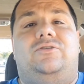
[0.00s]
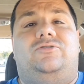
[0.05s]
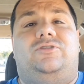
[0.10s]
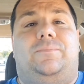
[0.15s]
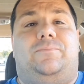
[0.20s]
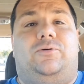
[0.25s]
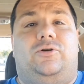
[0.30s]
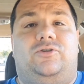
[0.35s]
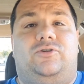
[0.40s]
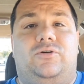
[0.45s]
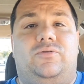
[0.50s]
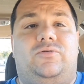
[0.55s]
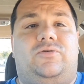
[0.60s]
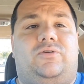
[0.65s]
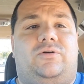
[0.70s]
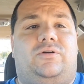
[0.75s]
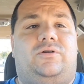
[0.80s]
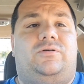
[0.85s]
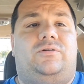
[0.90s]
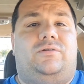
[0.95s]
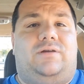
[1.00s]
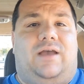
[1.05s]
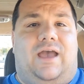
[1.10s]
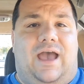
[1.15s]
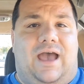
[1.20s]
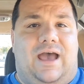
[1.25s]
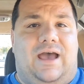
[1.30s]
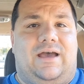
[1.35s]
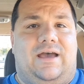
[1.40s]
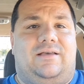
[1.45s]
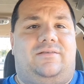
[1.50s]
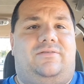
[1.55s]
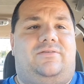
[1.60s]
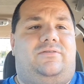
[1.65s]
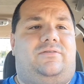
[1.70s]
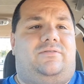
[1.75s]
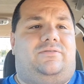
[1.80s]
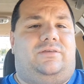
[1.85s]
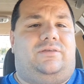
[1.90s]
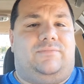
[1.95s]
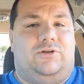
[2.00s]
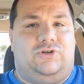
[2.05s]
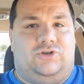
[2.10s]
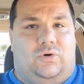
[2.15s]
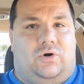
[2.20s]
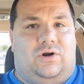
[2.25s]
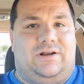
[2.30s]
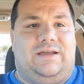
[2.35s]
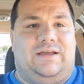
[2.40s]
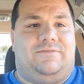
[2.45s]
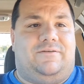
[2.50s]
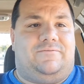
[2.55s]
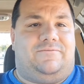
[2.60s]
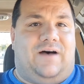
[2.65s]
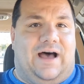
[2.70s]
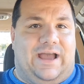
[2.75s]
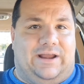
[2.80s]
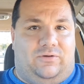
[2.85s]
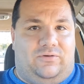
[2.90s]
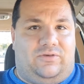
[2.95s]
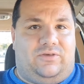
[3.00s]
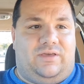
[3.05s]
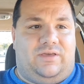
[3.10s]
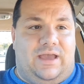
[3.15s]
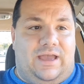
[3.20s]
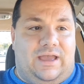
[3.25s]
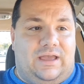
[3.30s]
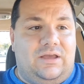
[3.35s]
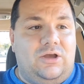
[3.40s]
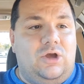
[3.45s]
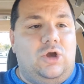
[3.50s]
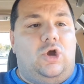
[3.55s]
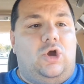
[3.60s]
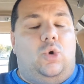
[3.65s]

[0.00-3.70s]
the producer has the majority of the final say.